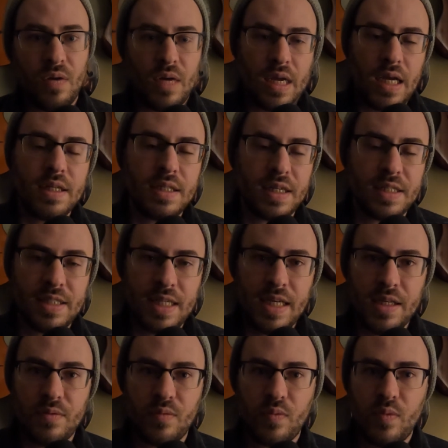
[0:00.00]
As I
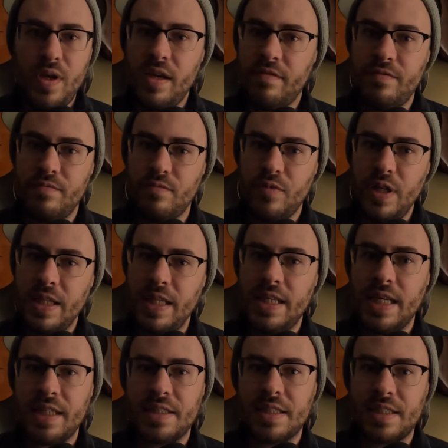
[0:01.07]
said, we have really
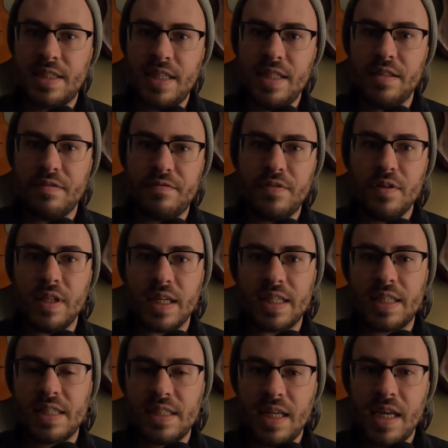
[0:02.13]
yet to see the full
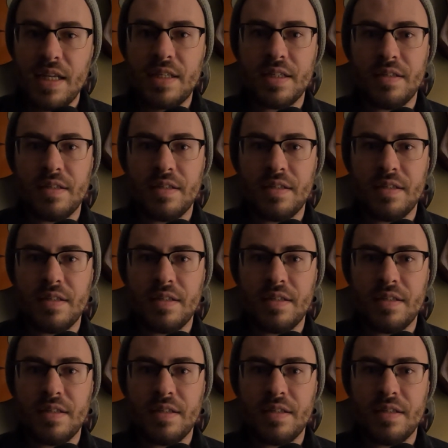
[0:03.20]
extent